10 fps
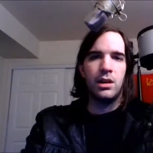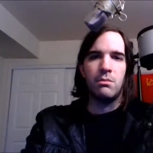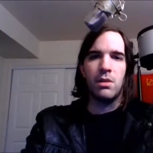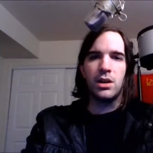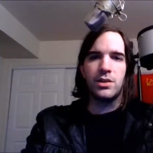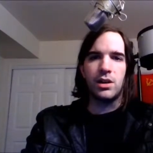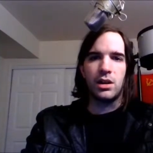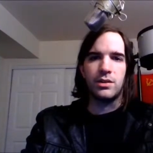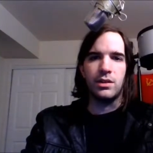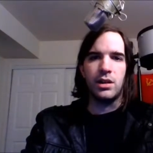Marx
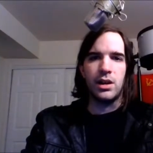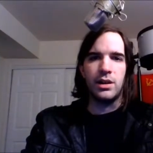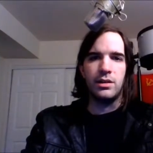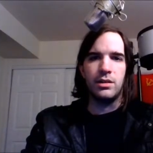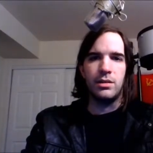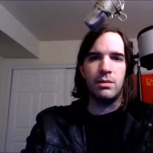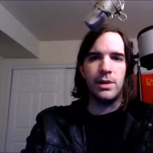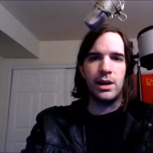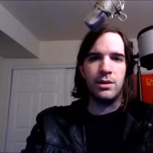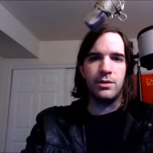talks a lot
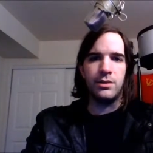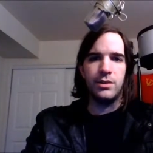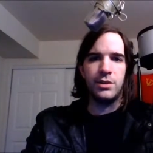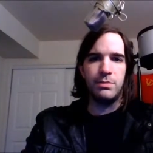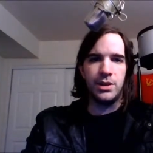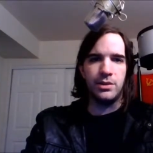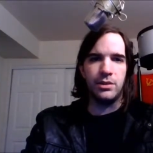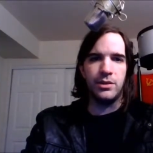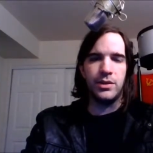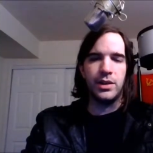about
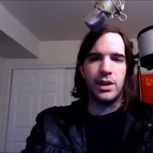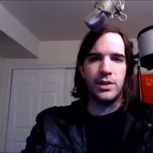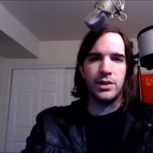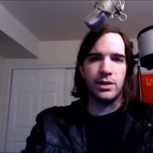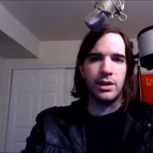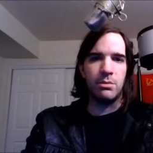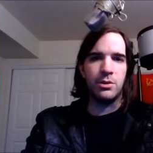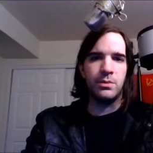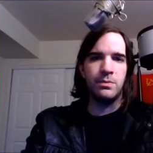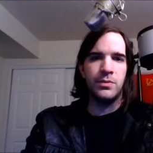spindles, as an
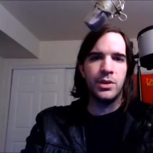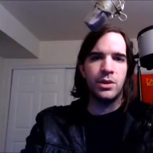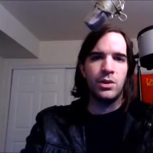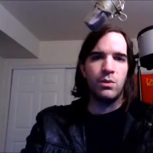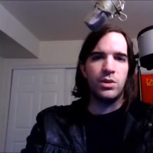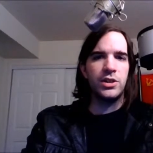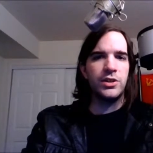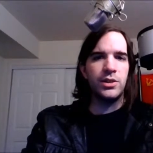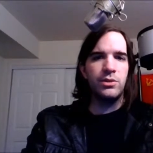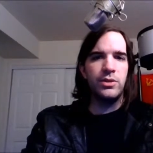example, which is
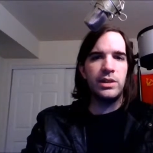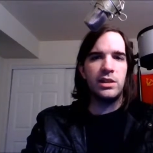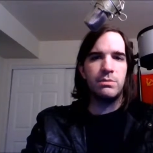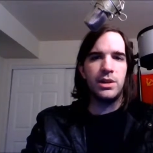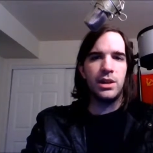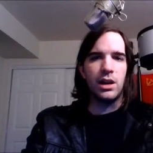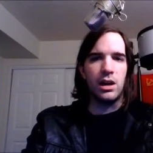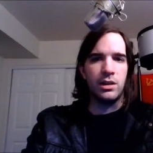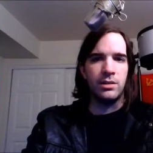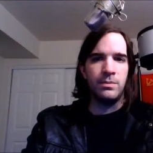used in spinning
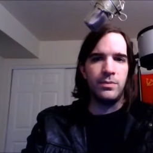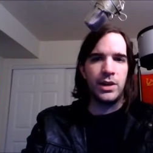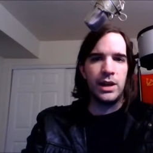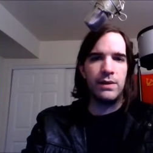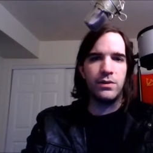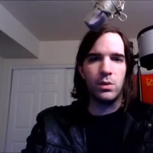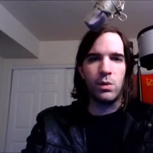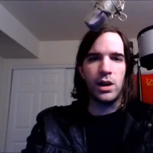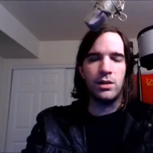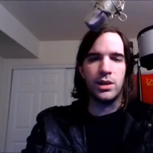cotton and after a
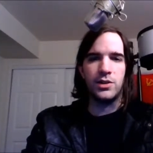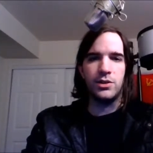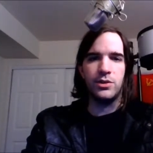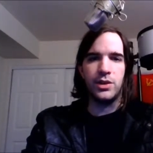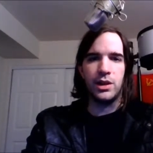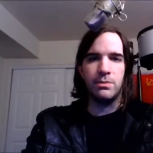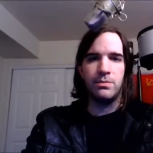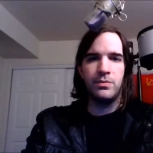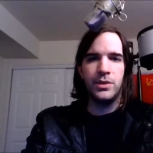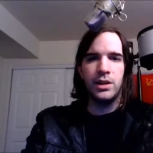while gets used up.
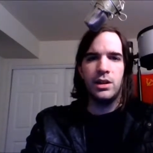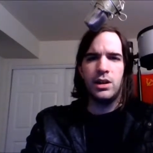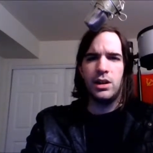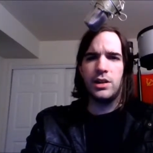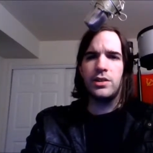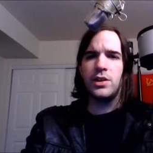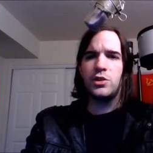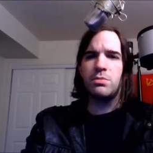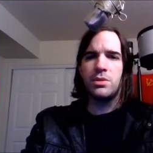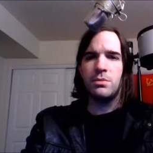It's not
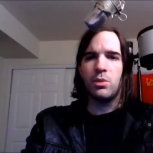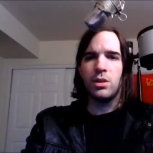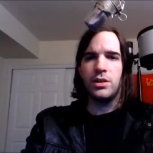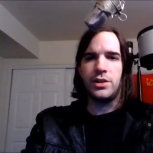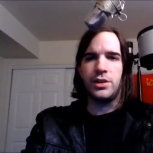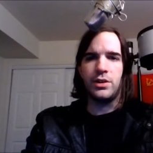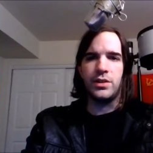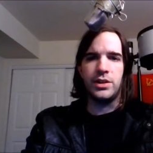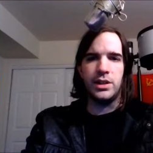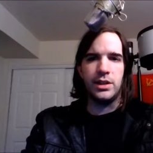super important to know the
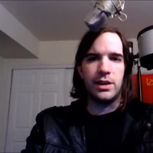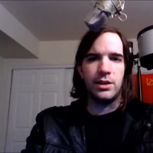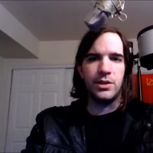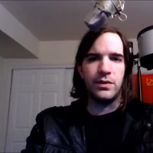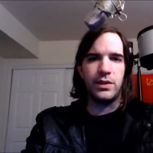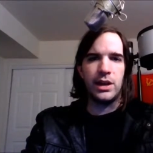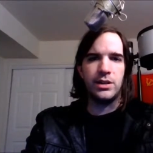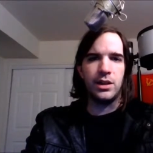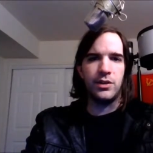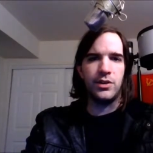details of
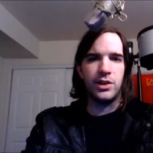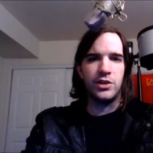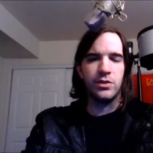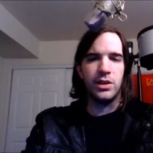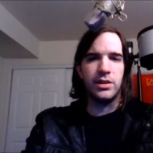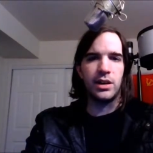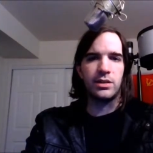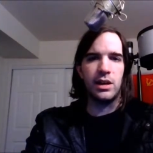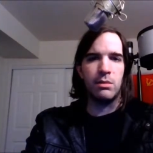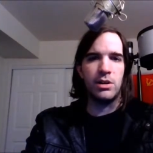19th century
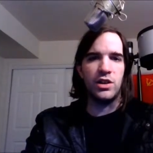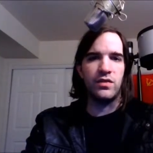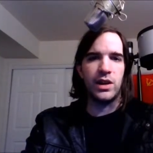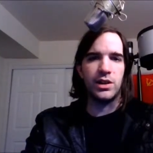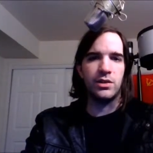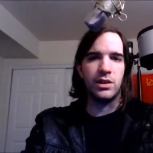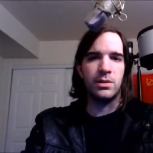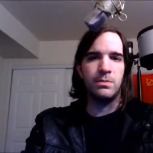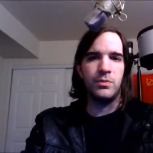textile manufacturing.